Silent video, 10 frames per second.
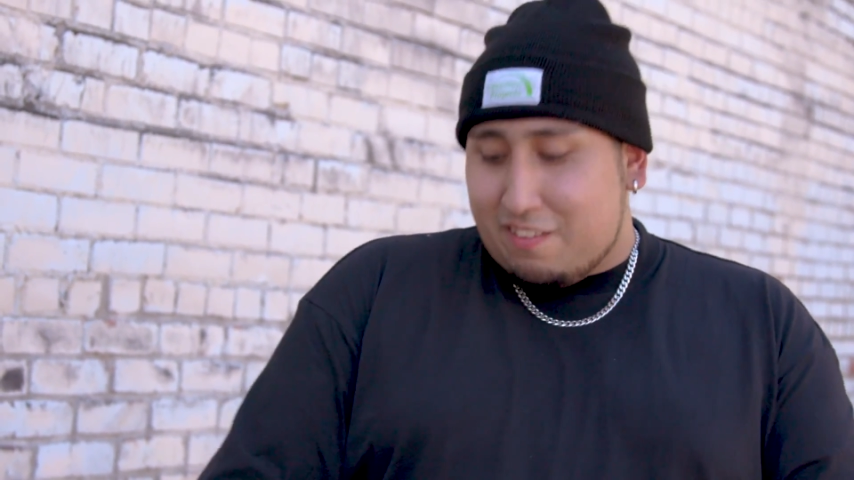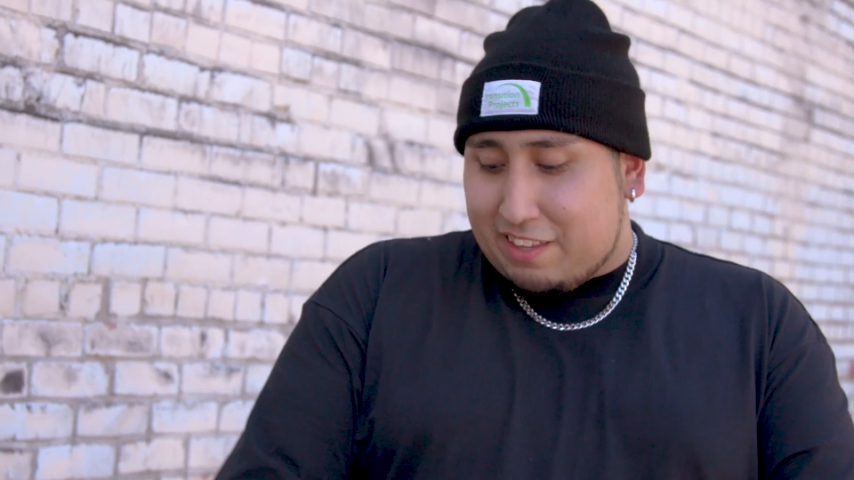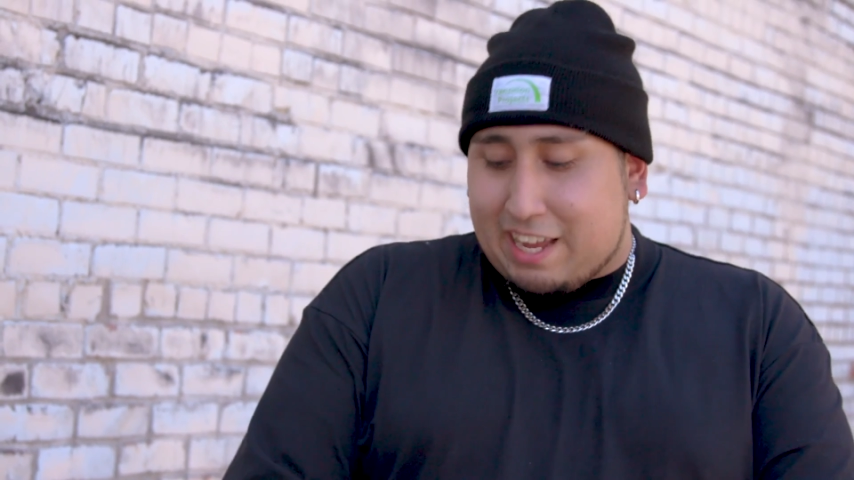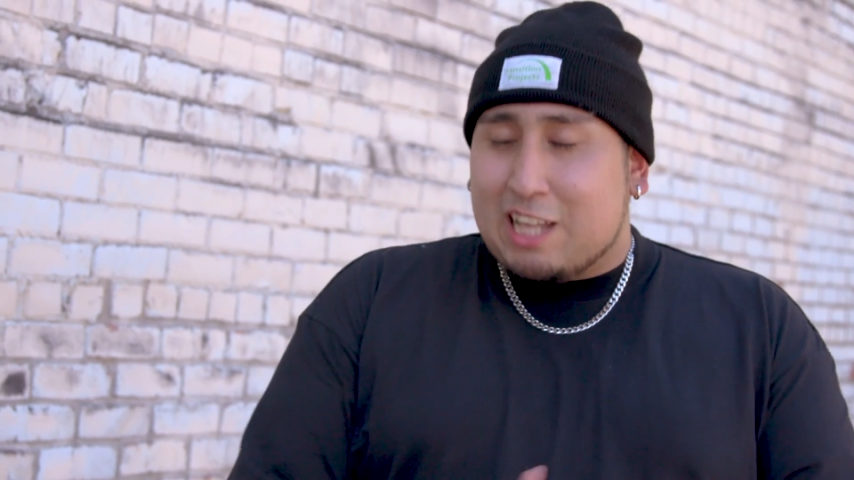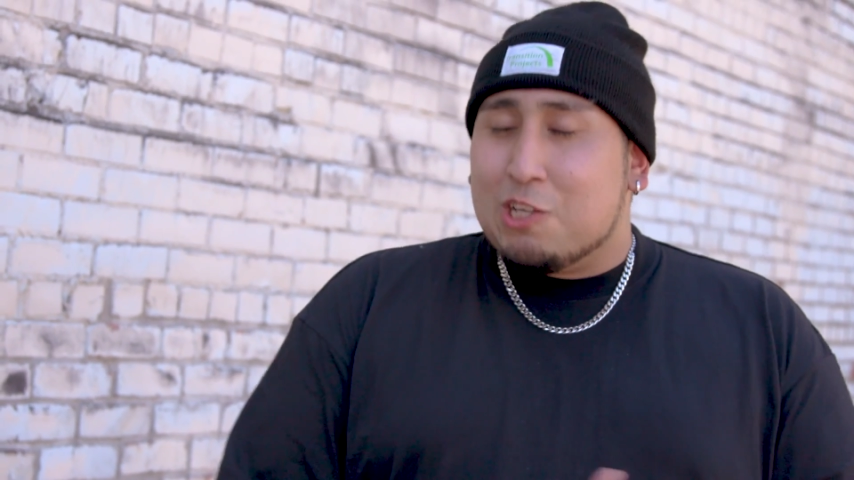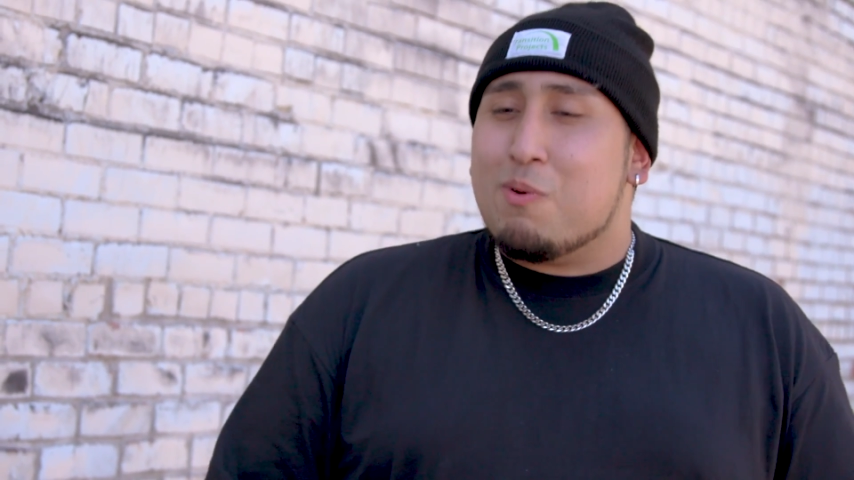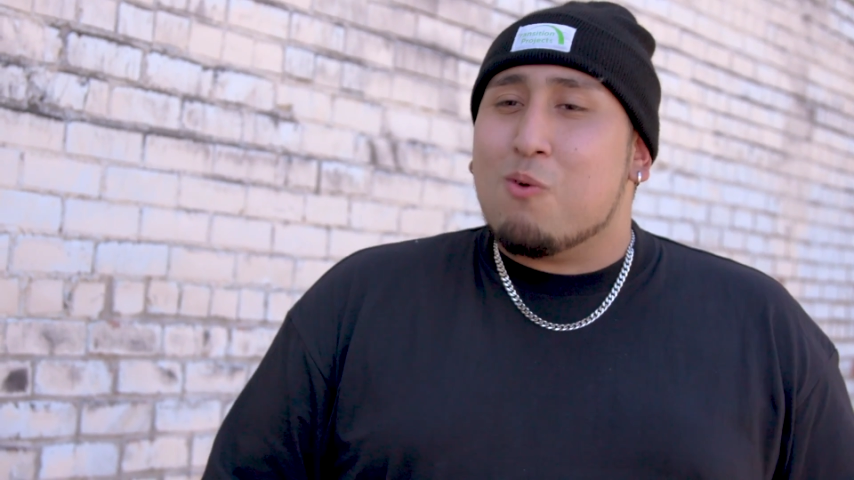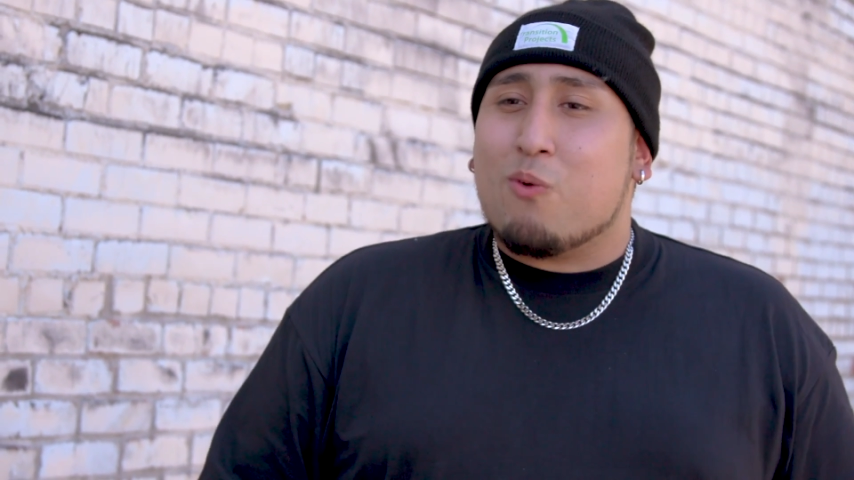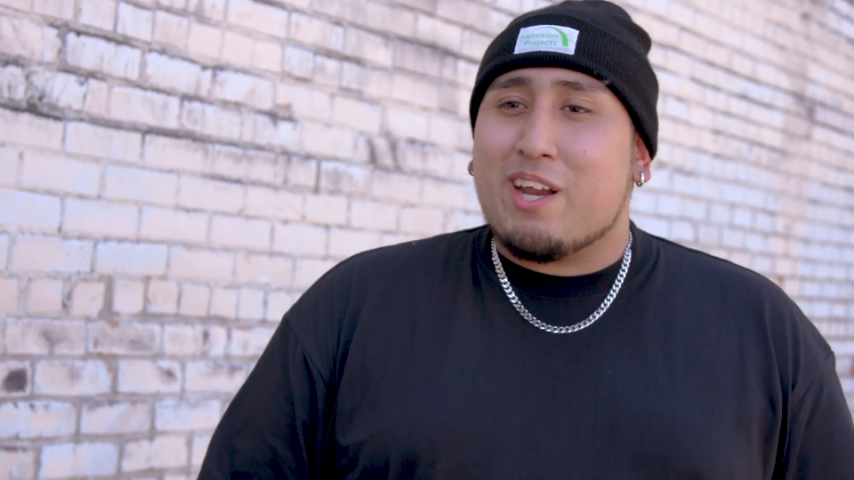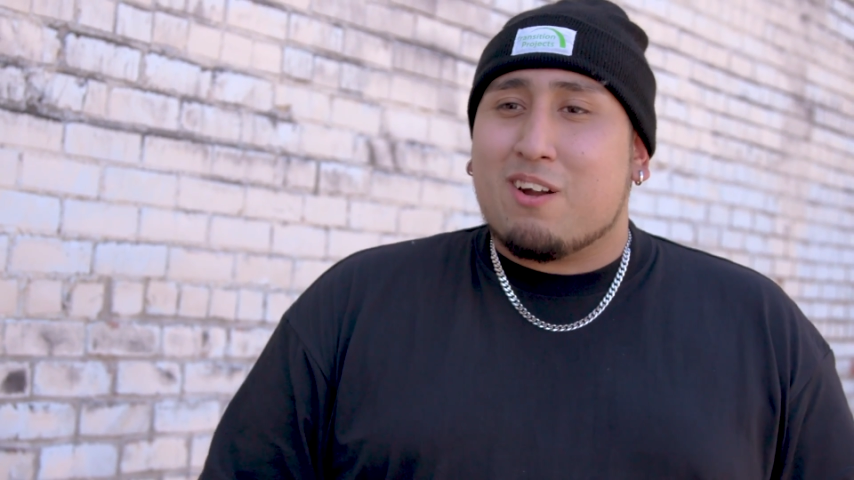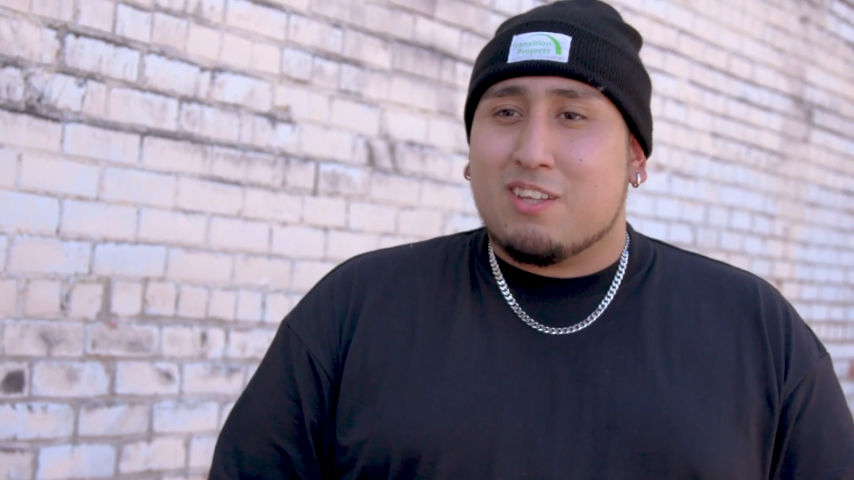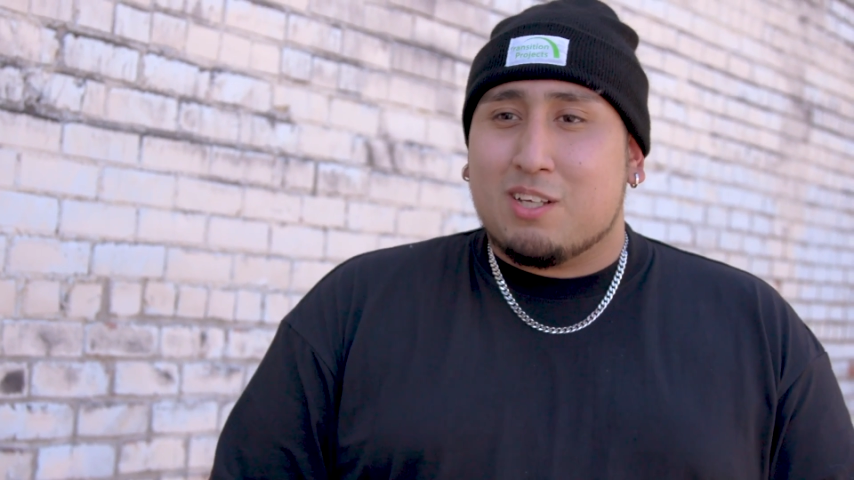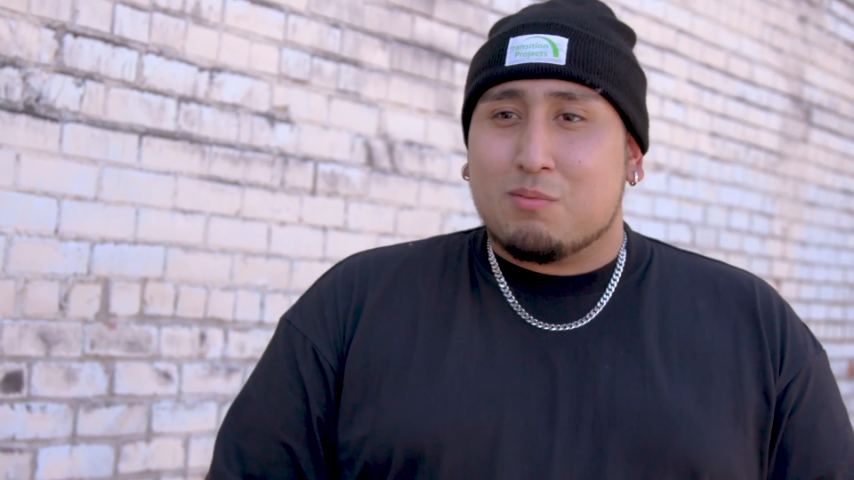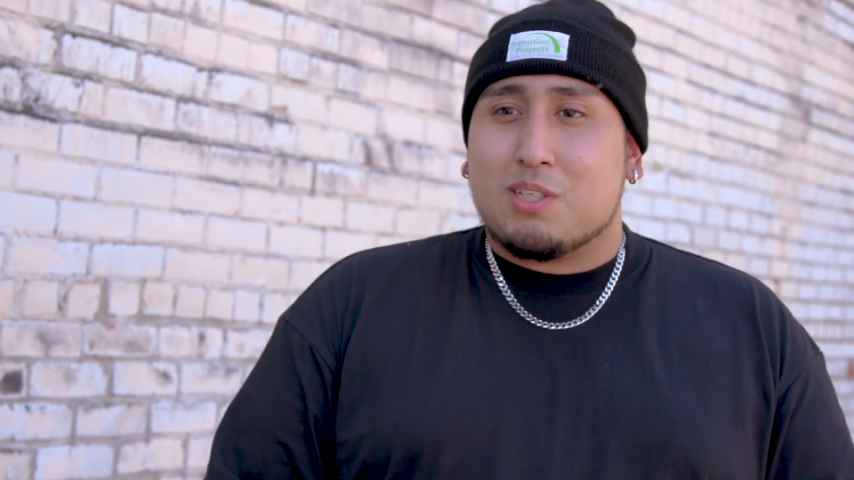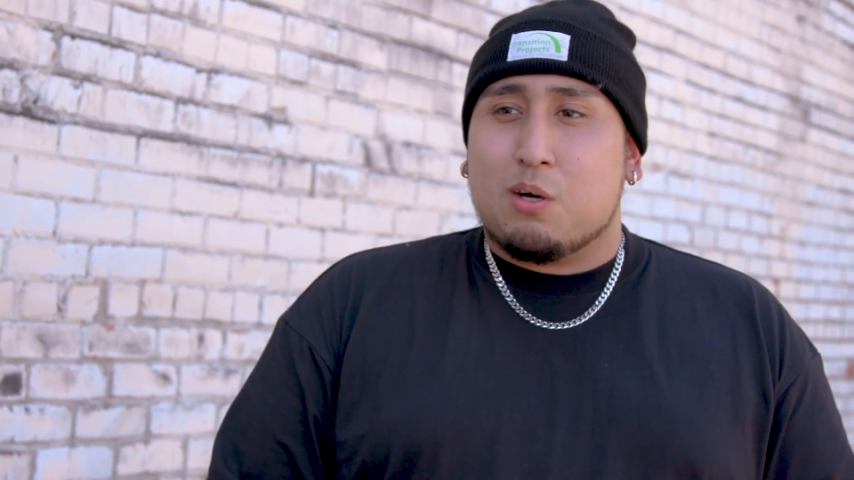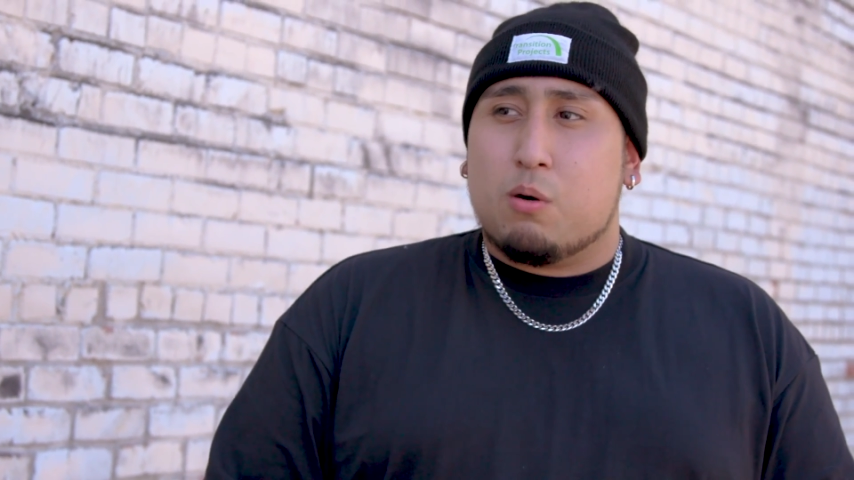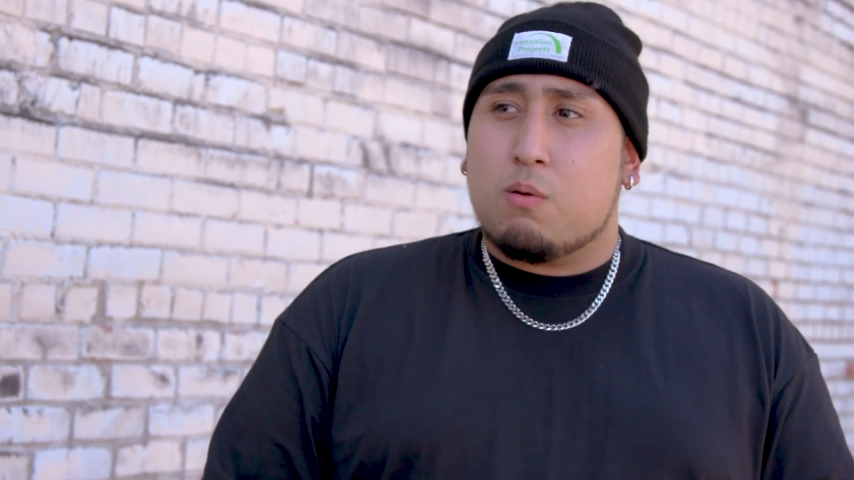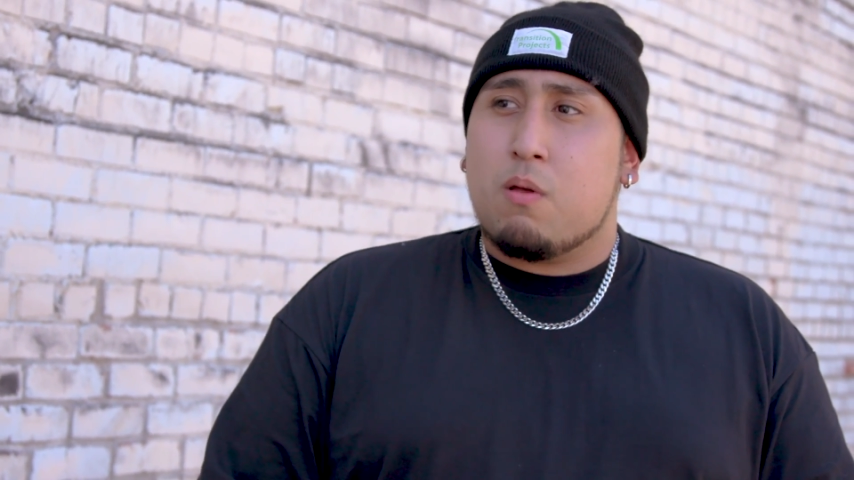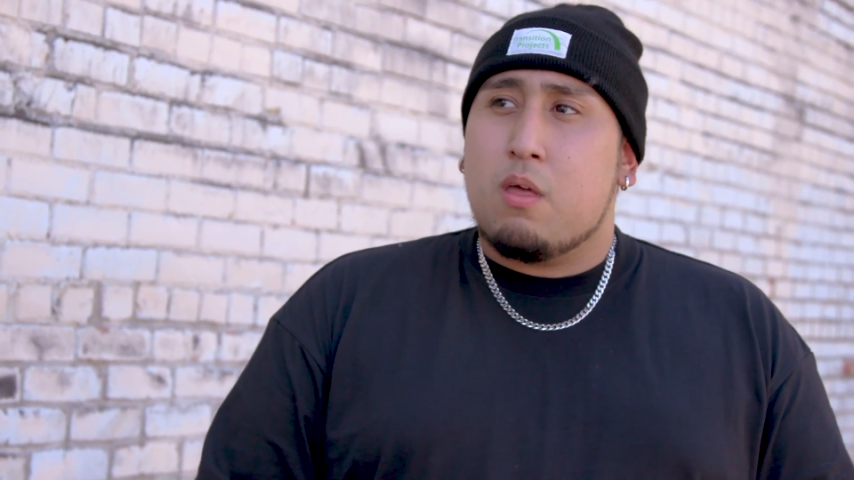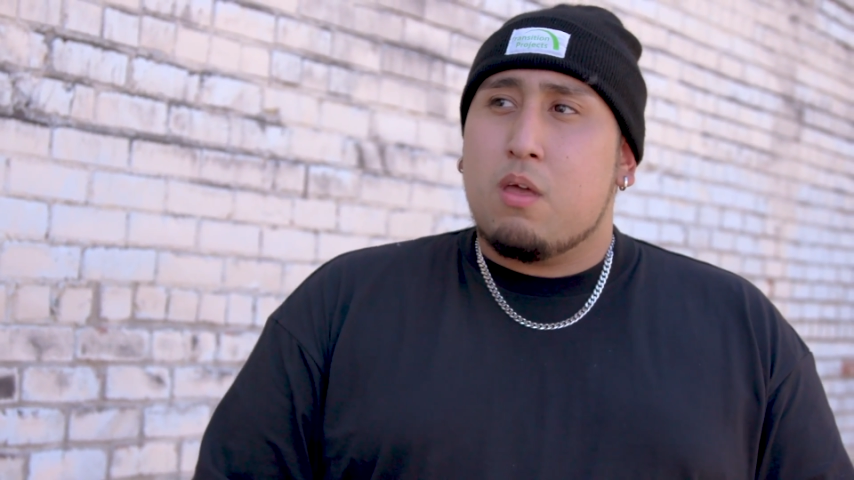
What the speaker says: they got a little bit of weight on them, so